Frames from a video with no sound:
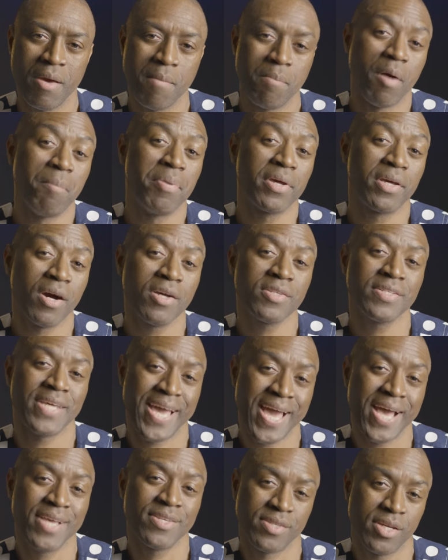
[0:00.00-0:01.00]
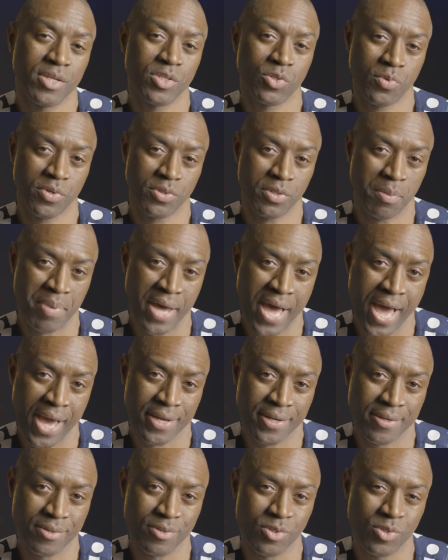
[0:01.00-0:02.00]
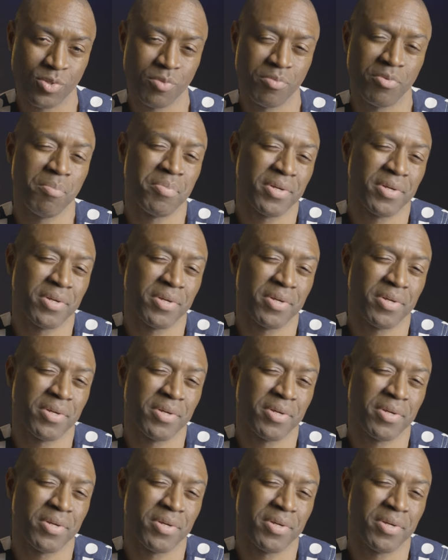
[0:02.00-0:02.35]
But because ancestry is a package,